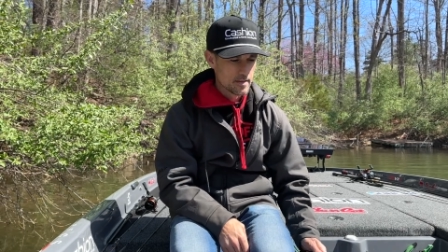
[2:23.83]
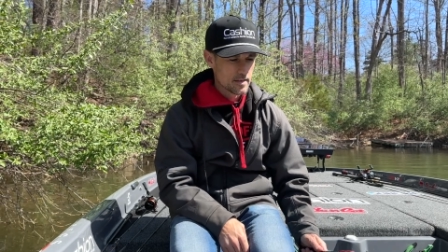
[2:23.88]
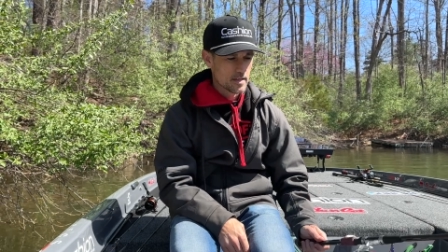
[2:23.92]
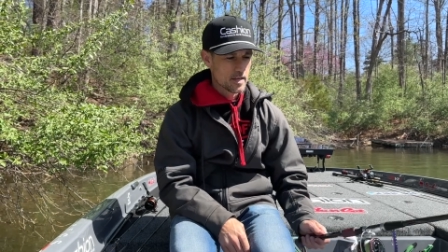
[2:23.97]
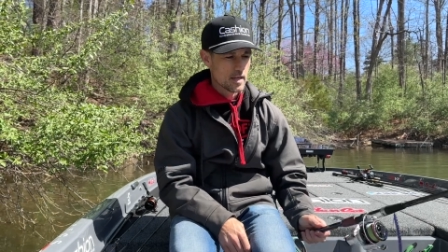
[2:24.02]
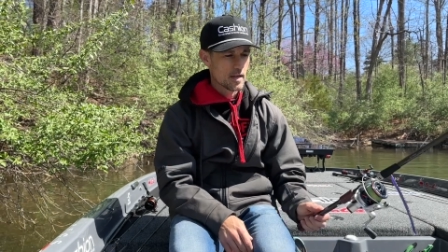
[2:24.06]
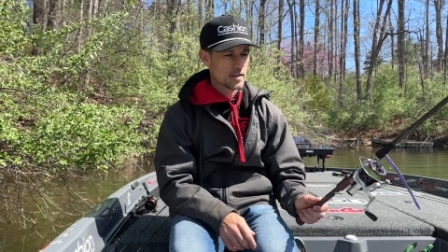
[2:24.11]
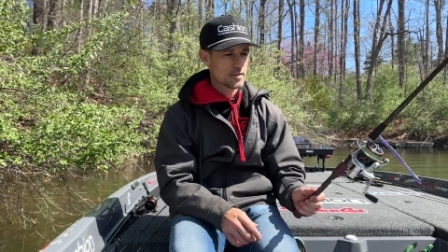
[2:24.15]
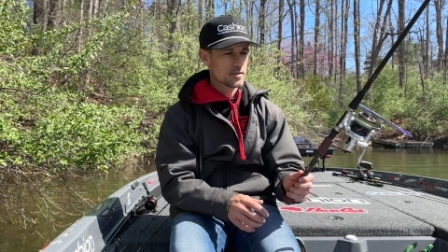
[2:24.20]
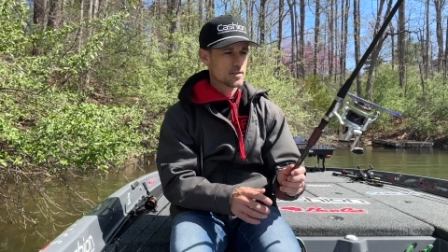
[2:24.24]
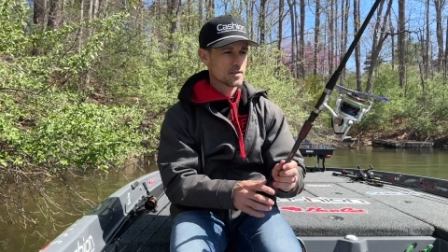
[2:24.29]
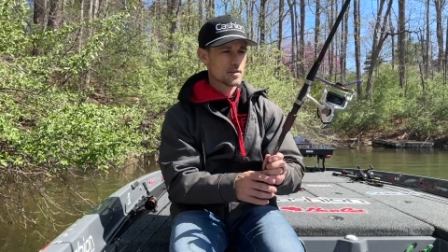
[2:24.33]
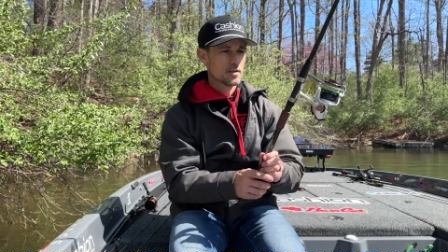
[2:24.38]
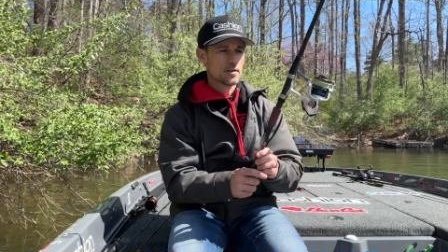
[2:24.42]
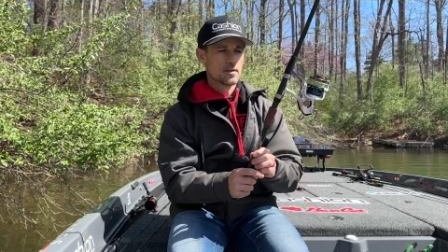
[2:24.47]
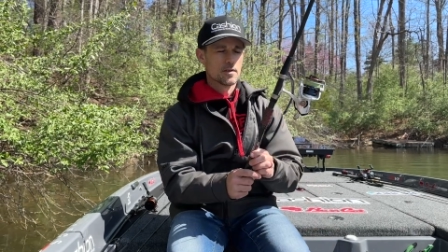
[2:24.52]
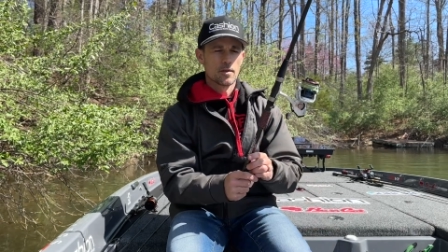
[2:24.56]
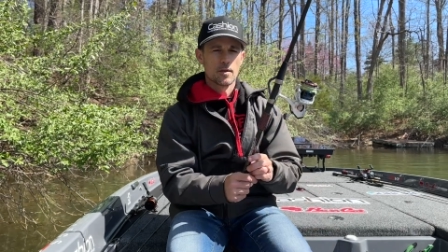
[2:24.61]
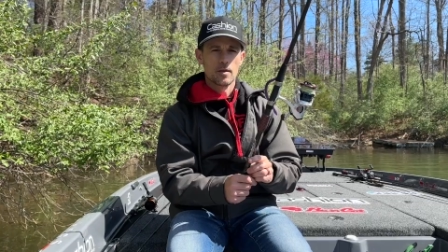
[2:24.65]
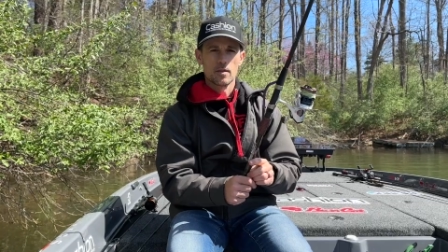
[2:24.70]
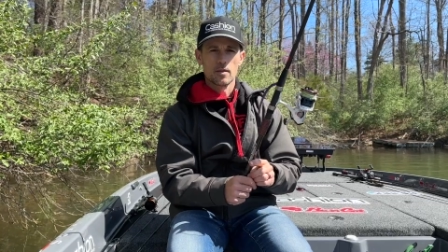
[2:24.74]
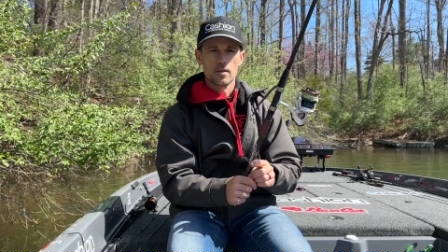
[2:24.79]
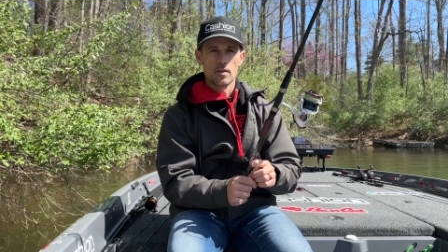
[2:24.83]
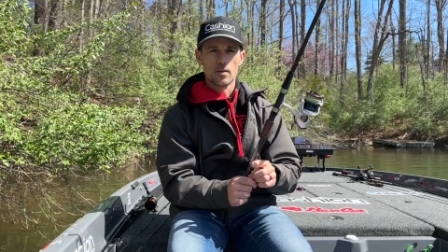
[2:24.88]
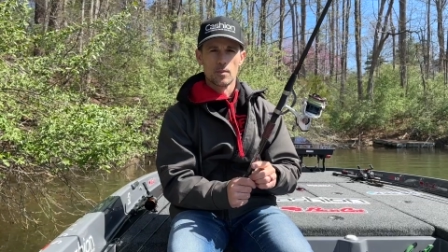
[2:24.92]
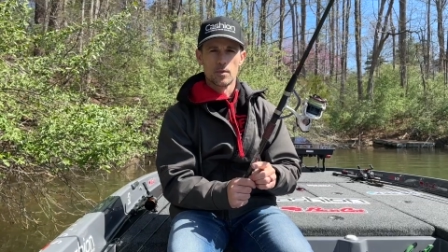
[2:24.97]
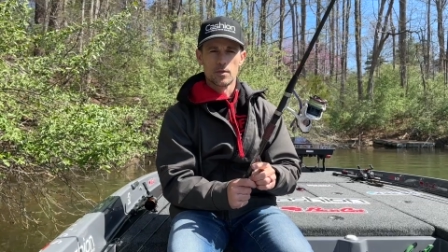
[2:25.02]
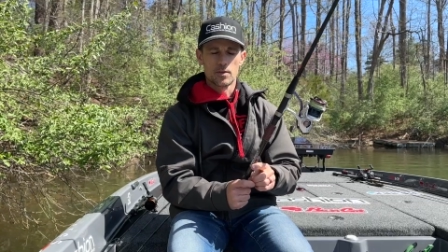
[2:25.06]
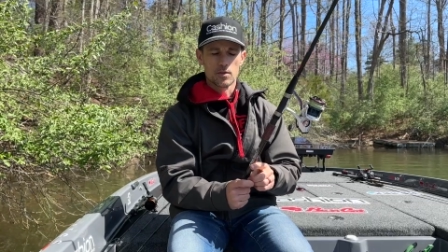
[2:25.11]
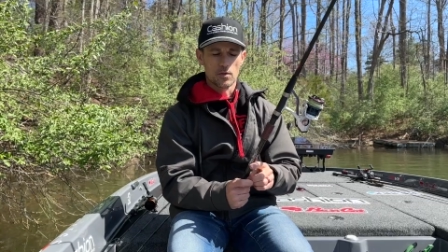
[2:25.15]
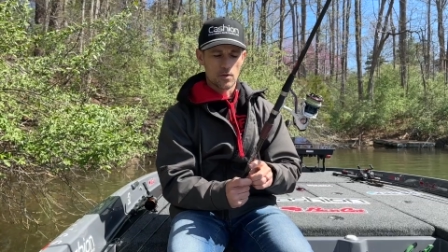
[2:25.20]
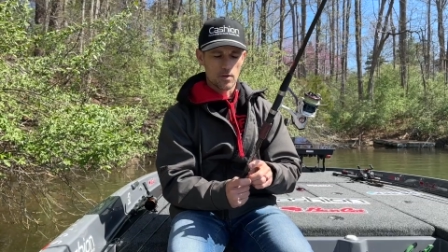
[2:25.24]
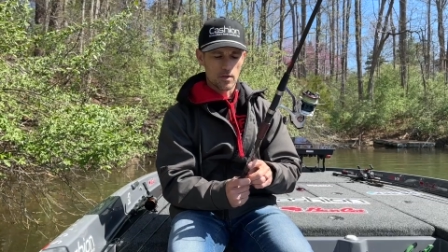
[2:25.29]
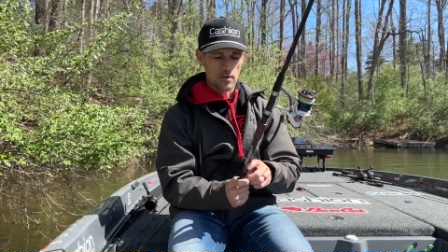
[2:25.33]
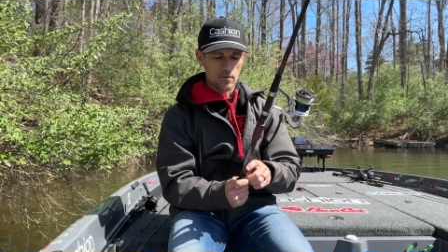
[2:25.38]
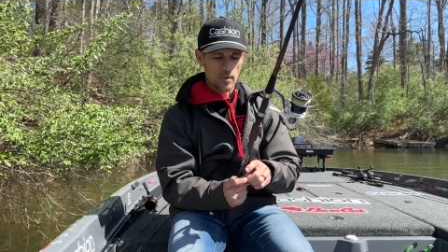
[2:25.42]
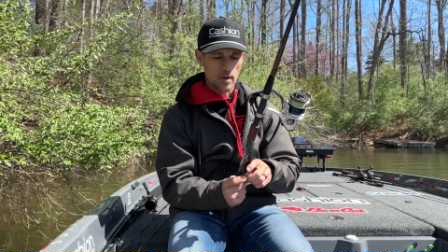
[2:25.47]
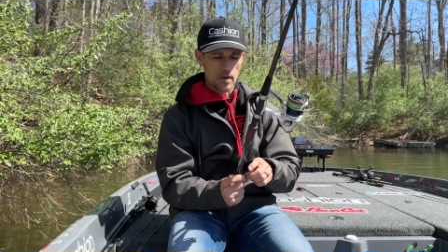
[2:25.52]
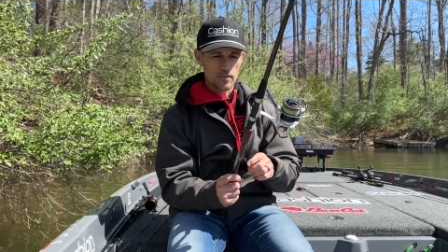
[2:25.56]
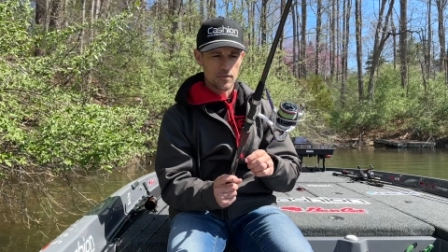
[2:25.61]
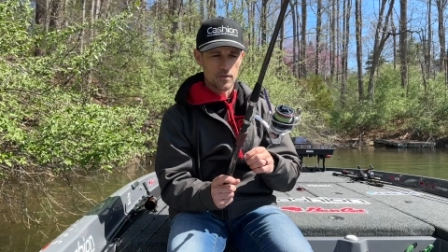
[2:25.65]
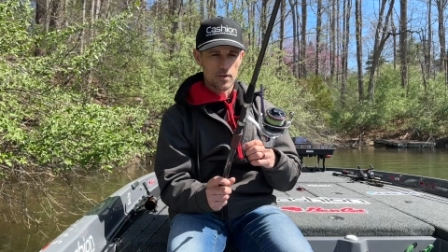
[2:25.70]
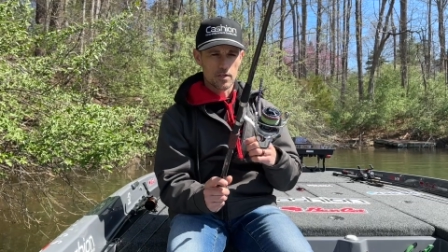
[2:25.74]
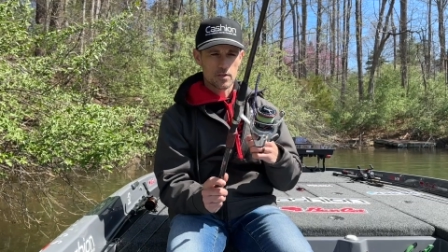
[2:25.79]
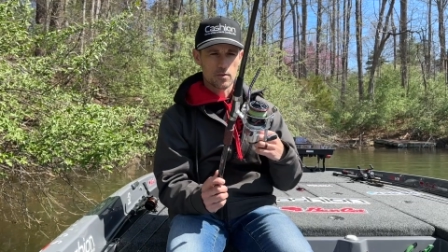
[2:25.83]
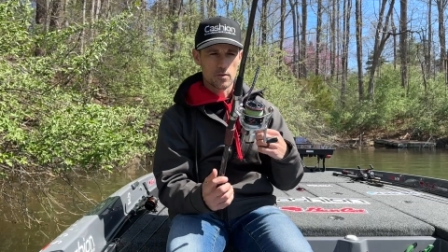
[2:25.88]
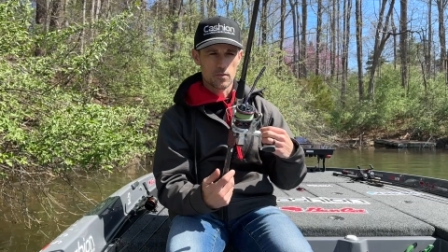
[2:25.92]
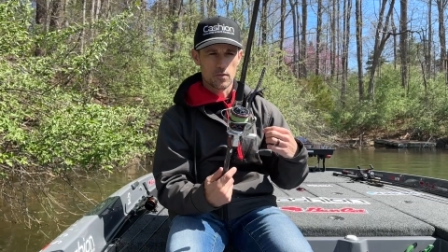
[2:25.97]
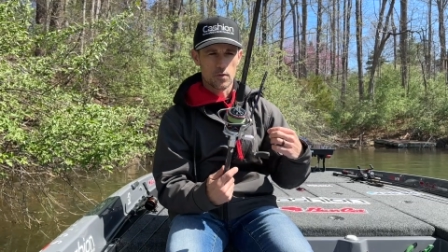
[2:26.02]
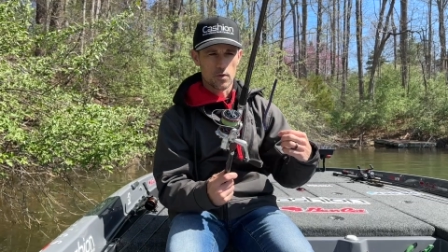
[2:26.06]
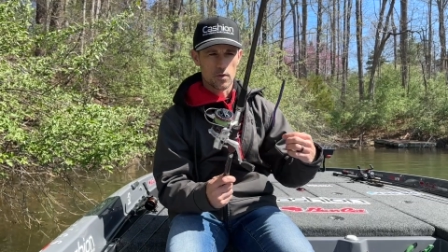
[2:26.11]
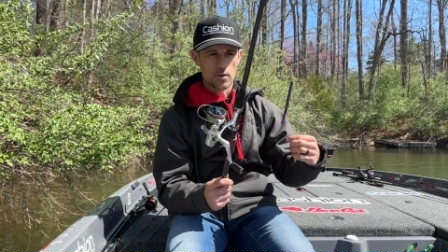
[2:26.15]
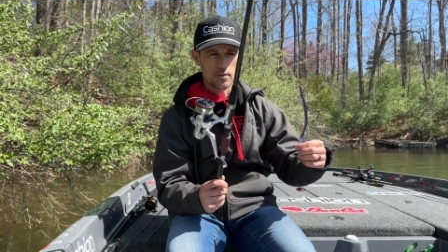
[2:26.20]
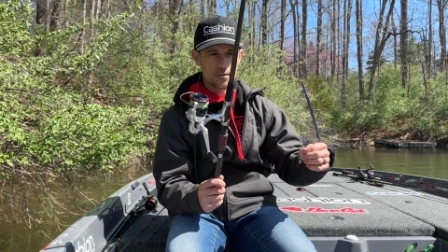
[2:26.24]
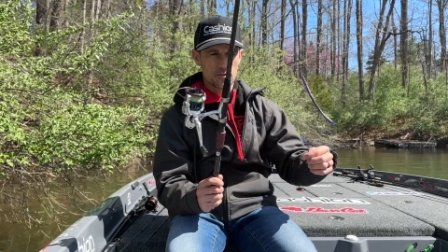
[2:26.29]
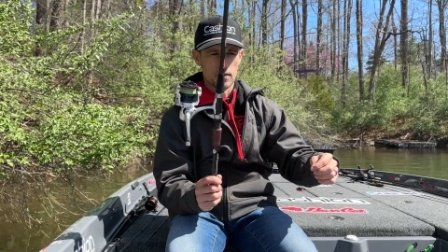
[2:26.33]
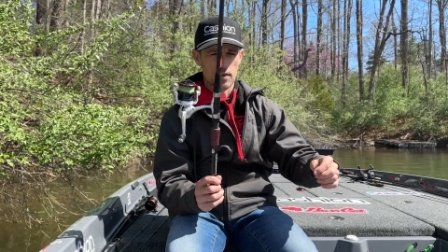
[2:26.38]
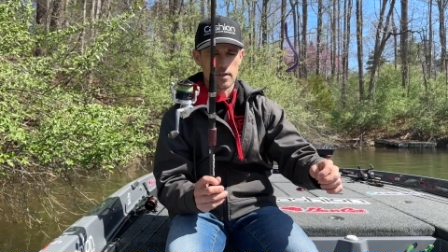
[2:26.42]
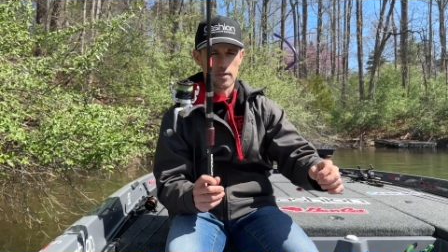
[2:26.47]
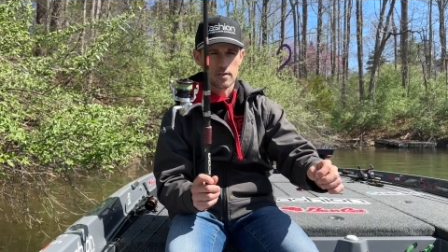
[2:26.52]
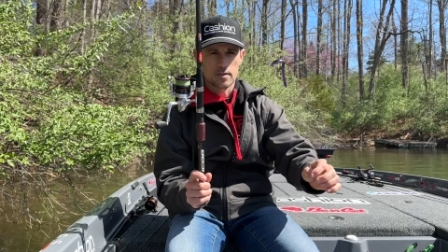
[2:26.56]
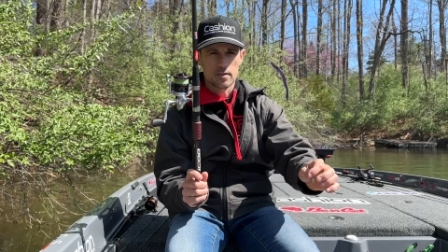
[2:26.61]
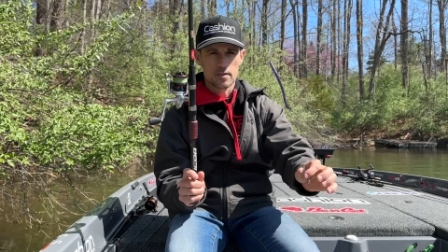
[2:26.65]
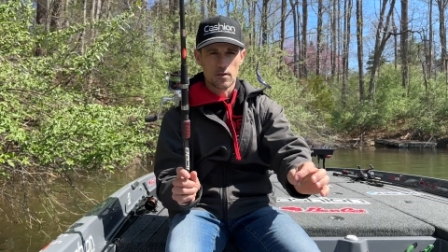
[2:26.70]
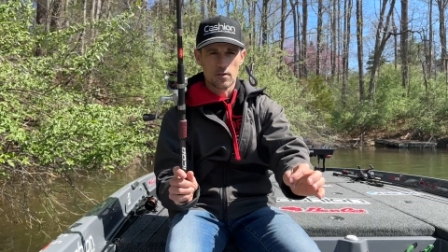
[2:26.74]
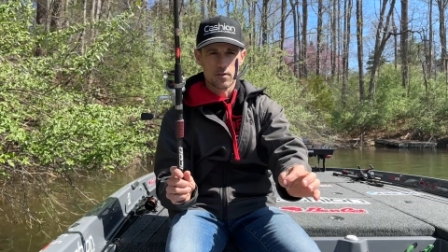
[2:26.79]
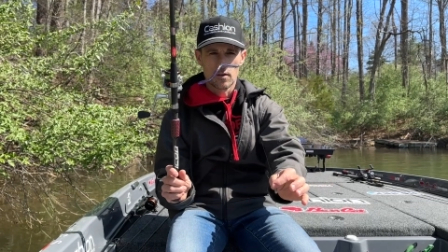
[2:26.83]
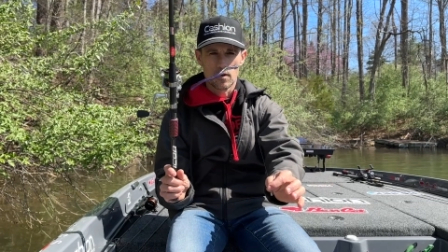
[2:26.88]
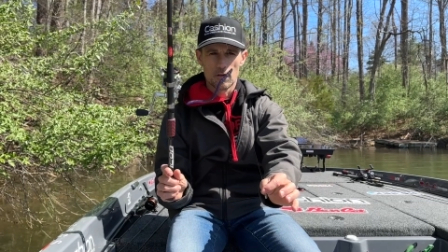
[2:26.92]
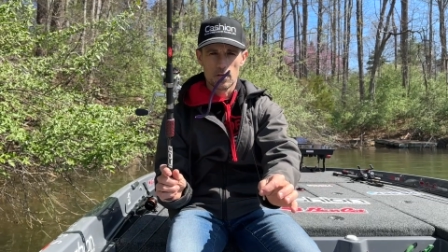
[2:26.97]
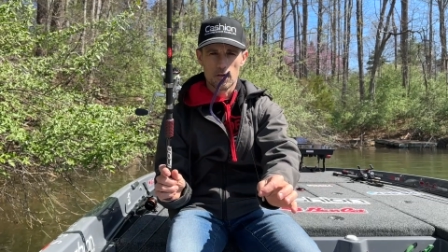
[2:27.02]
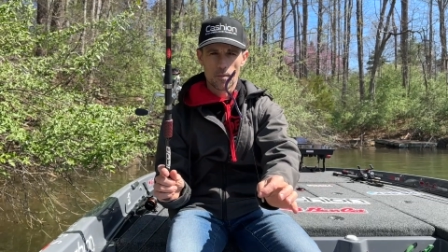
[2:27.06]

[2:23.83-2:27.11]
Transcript: catch the majority of my fish with forward-facing sonar.